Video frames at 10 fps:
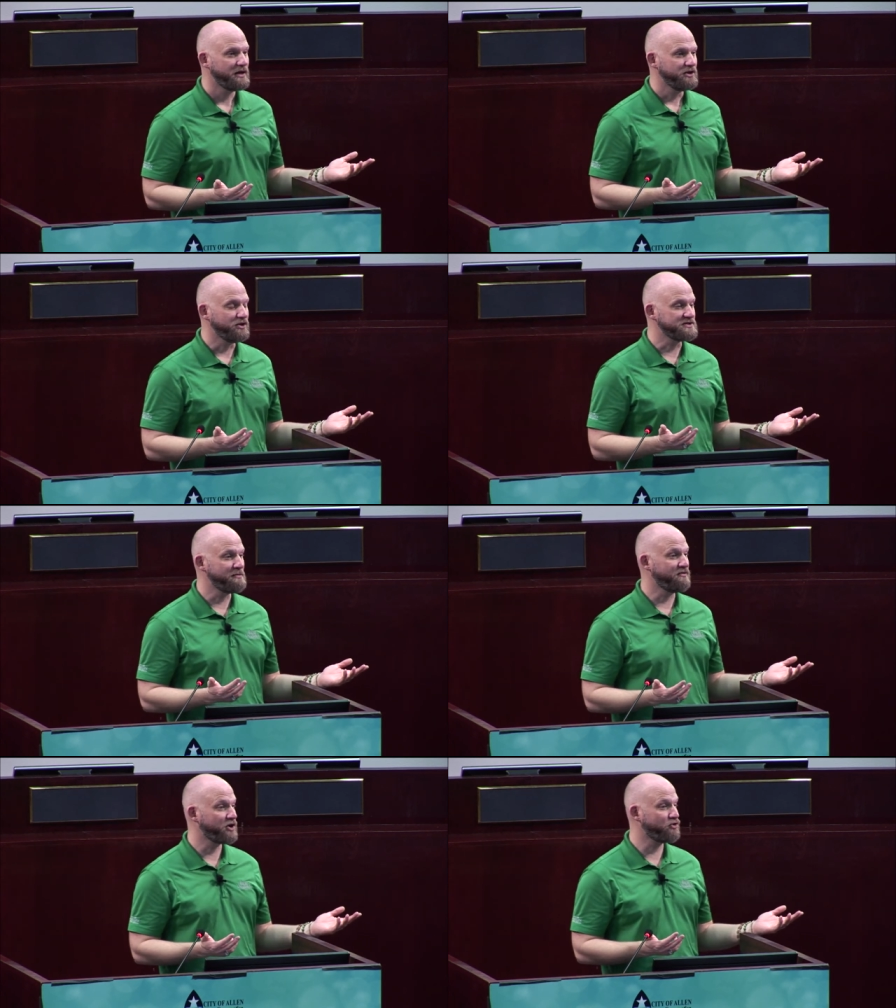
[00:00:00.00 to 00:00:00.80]
You know, some
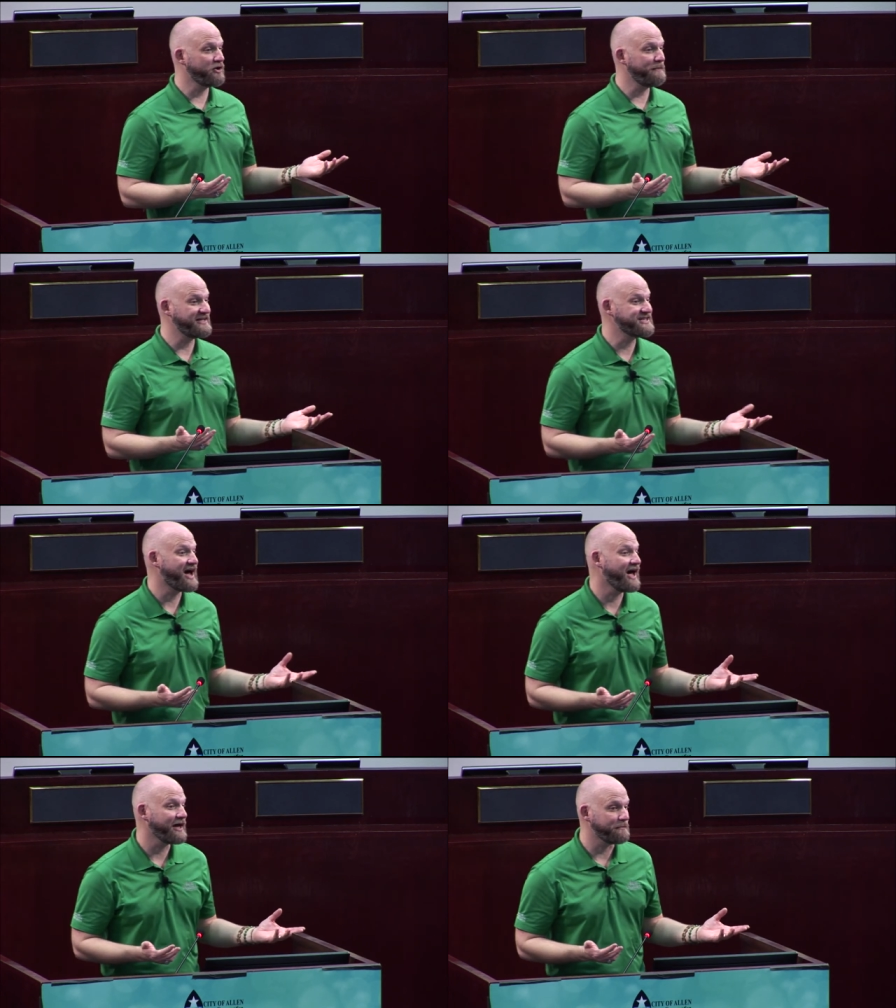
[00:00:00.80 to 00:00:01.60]
of our creeping
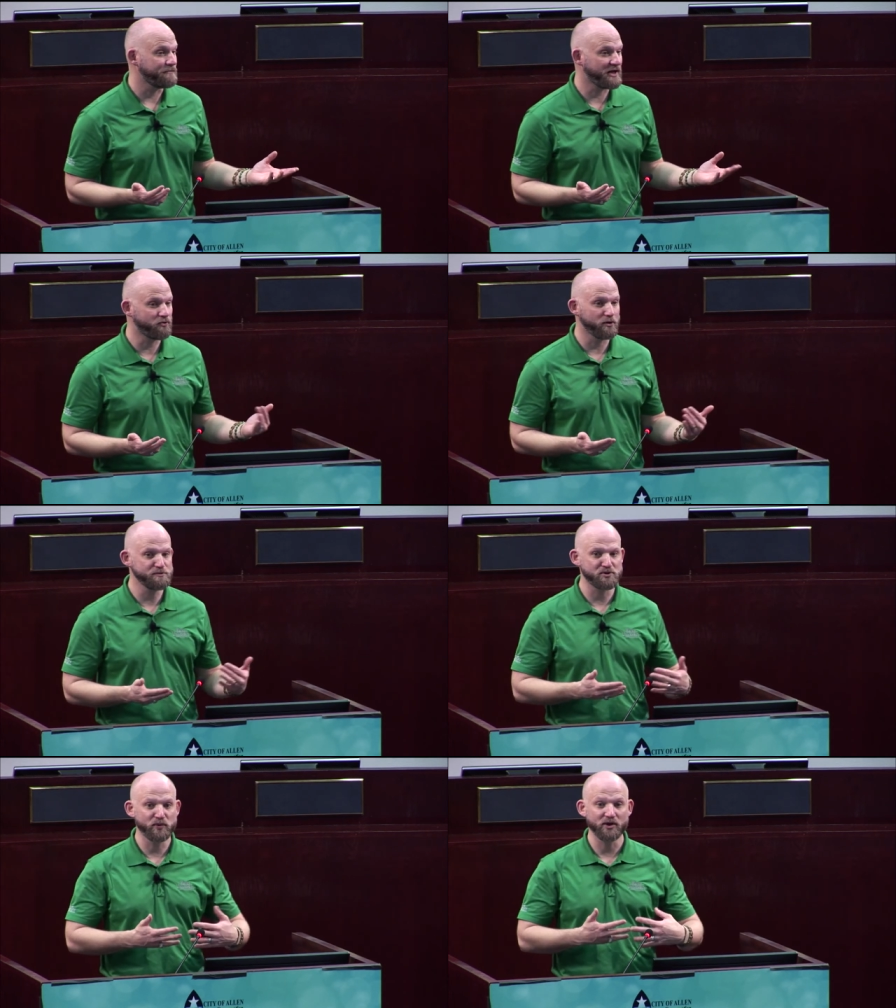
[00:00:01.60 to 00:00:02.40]
thyme that grows
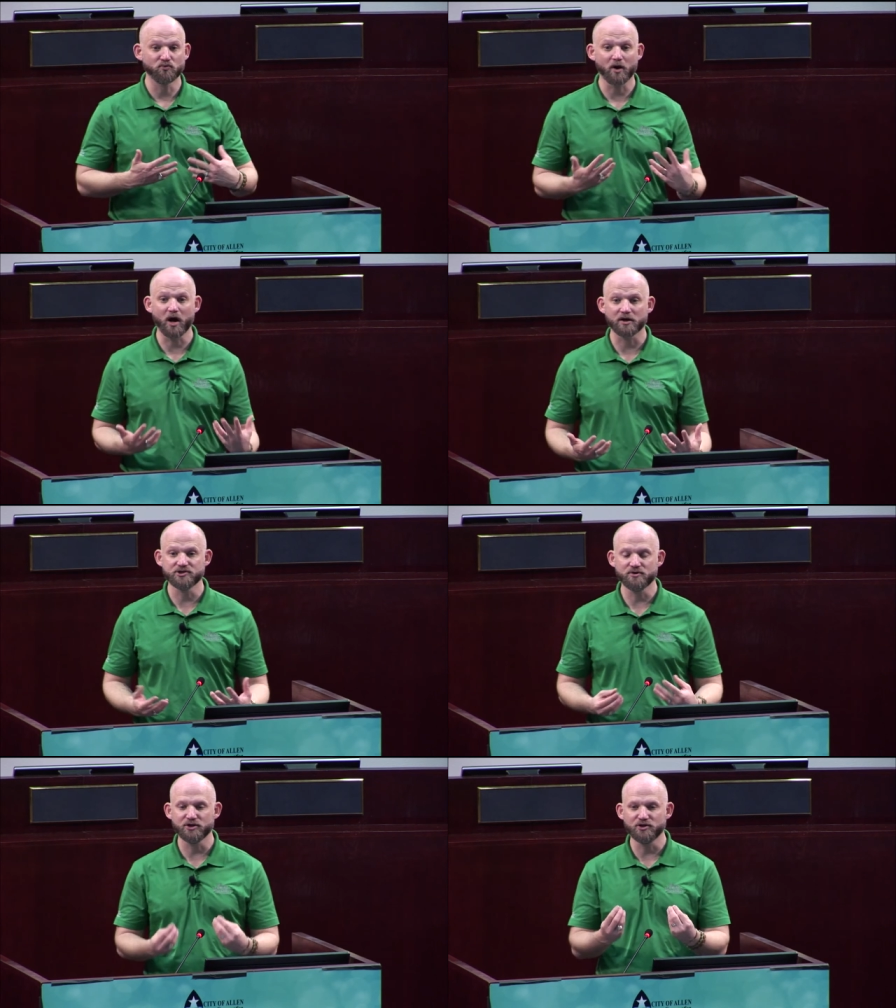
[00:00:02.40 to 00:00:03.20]
between rocks
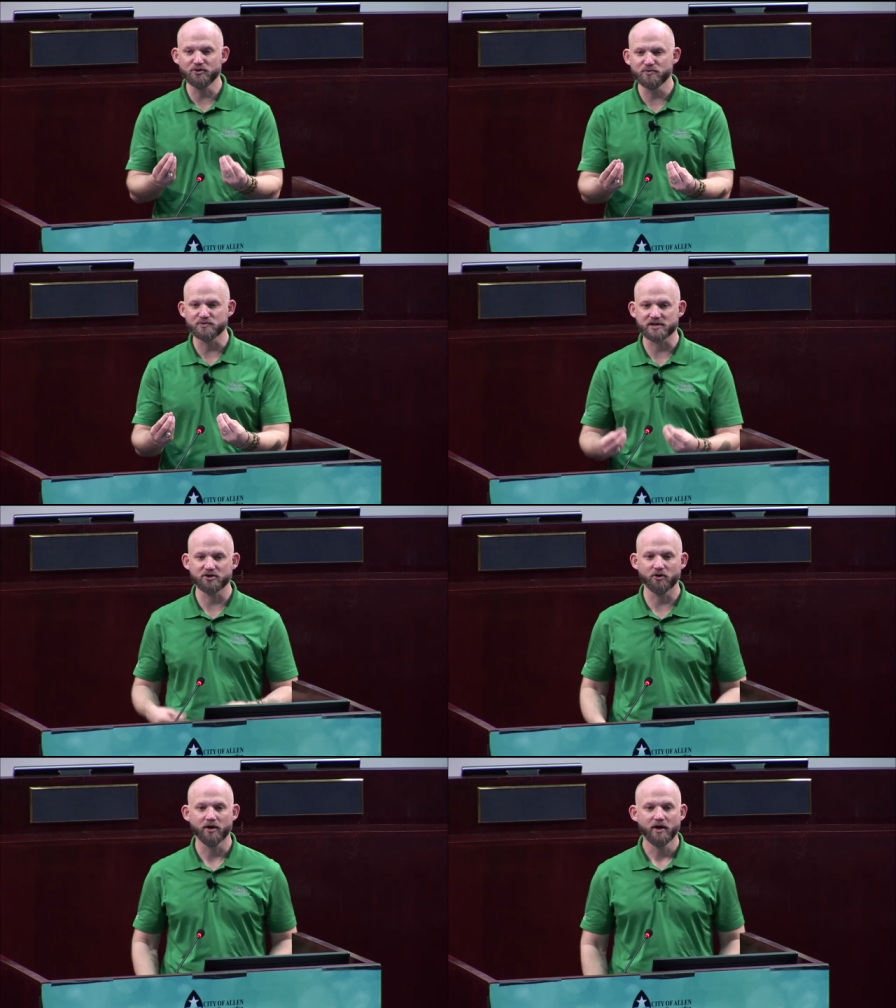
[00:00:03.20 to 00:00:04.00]
you can use in
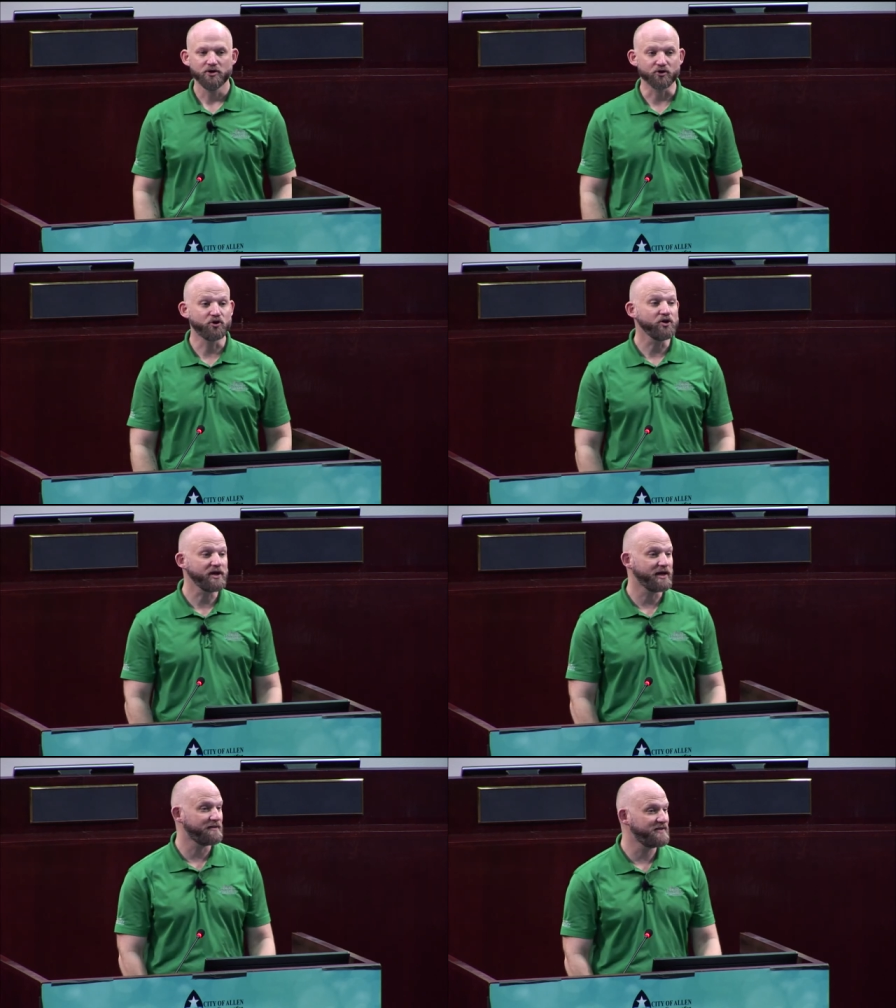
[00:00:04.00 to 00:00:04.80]
your, your
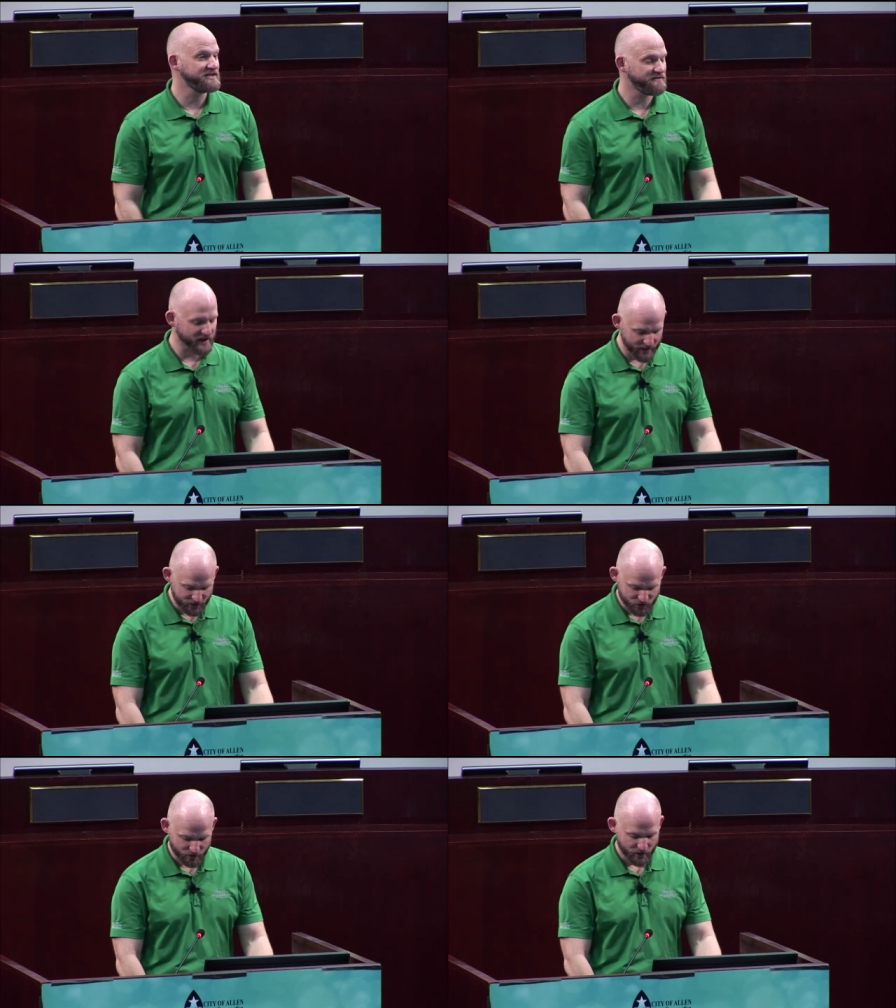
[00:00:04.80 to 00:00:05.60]
cooking and things of that
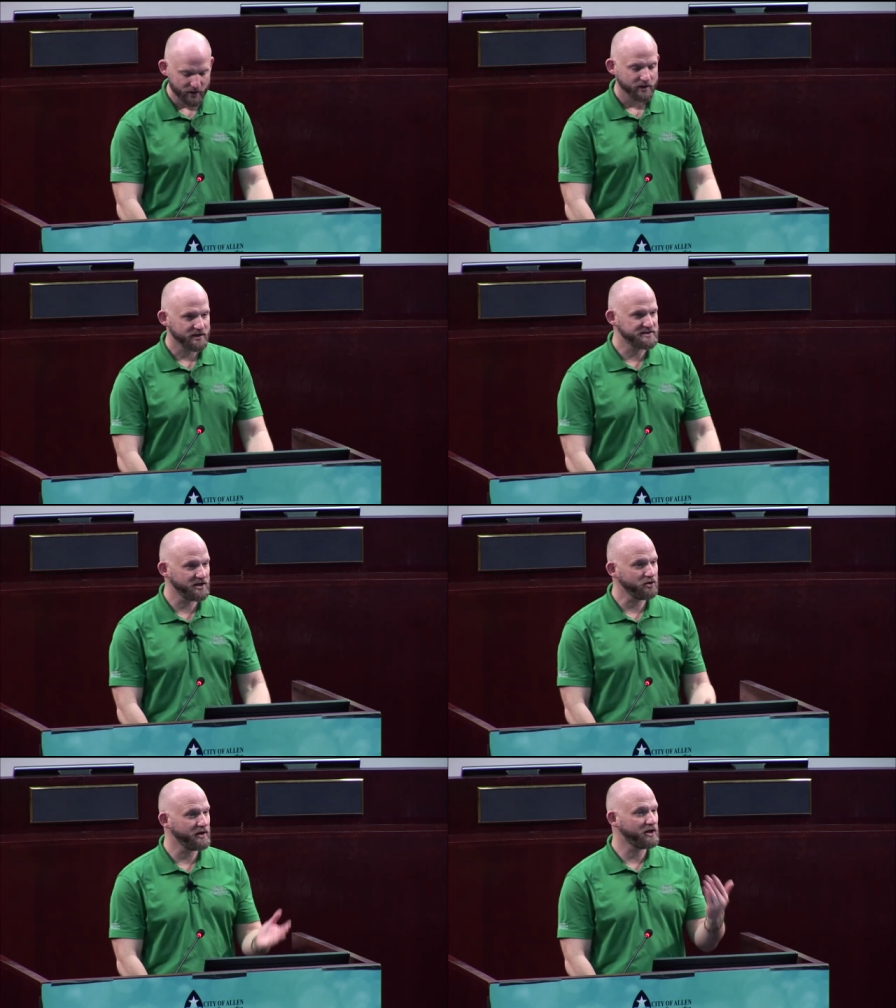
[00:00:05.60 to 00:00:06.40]
nature.
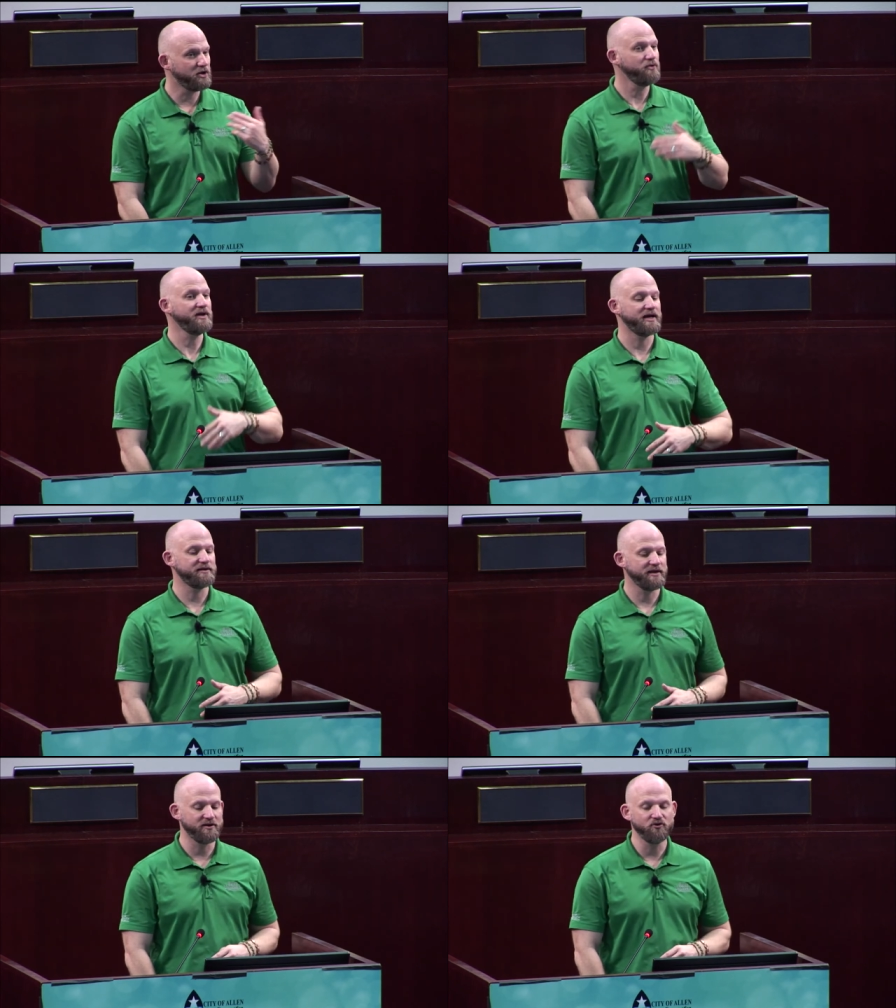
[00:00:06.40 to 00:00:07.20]
Consider including
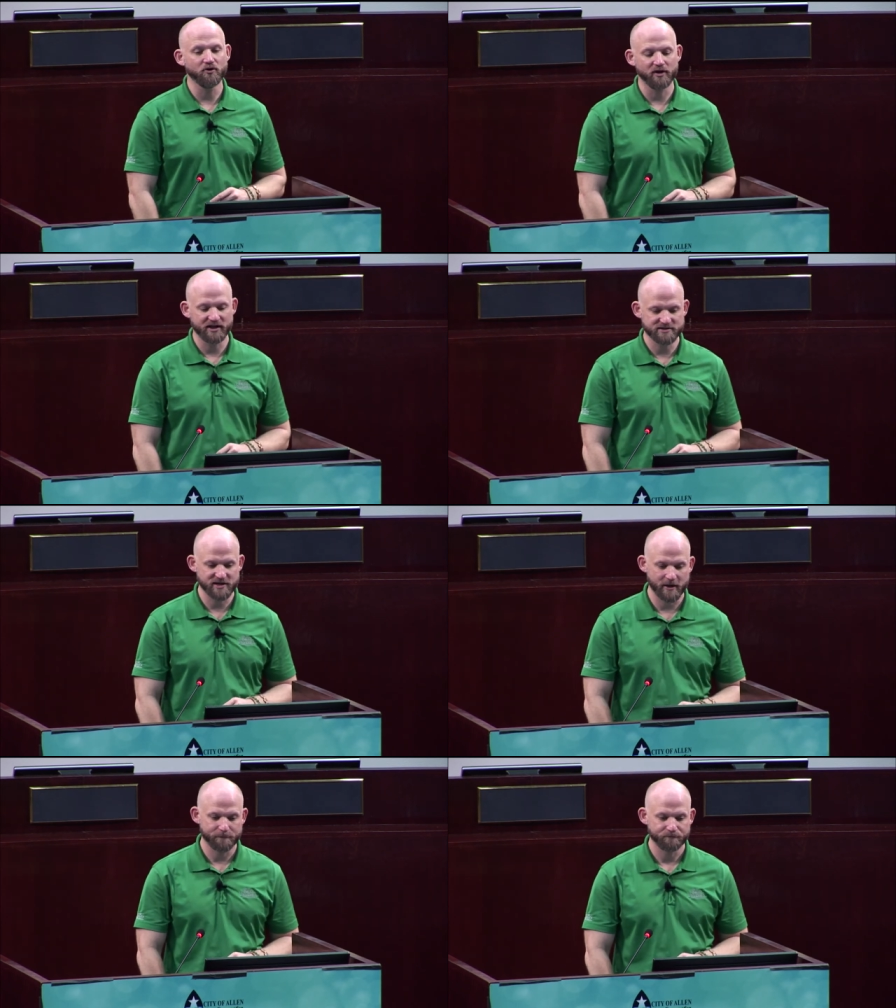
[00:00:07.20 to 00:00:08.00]
it into your
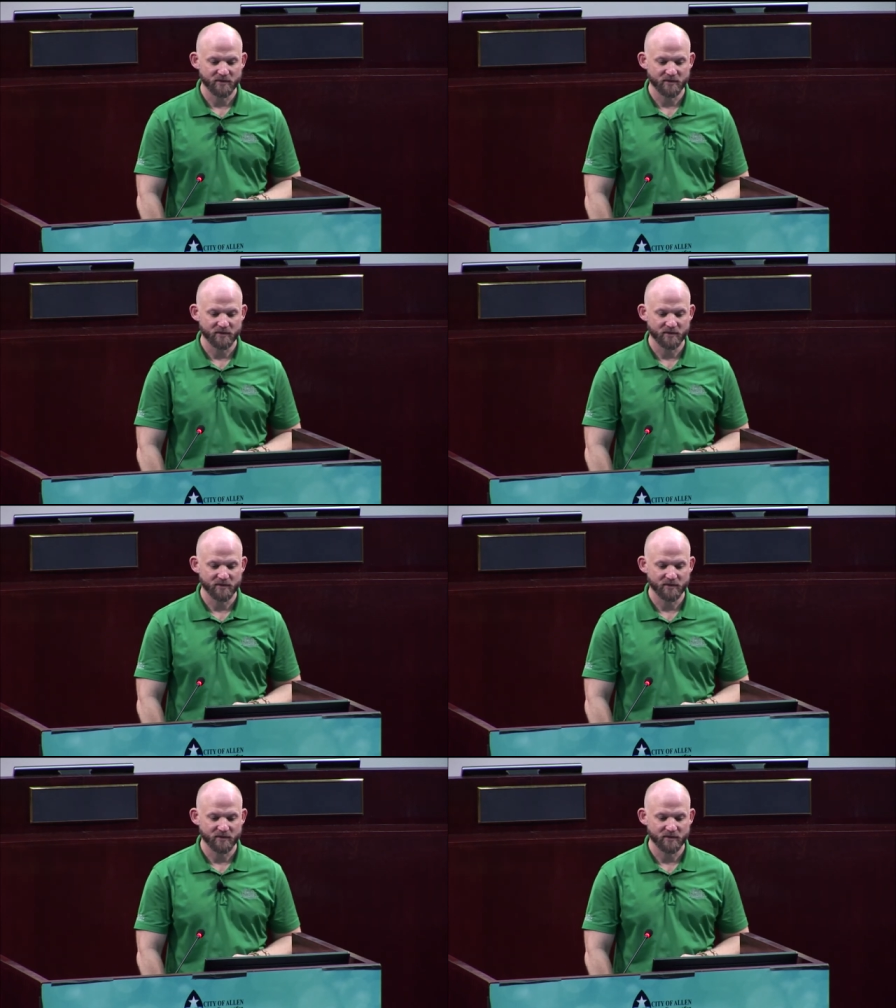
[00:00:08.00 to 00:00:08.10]
landscape.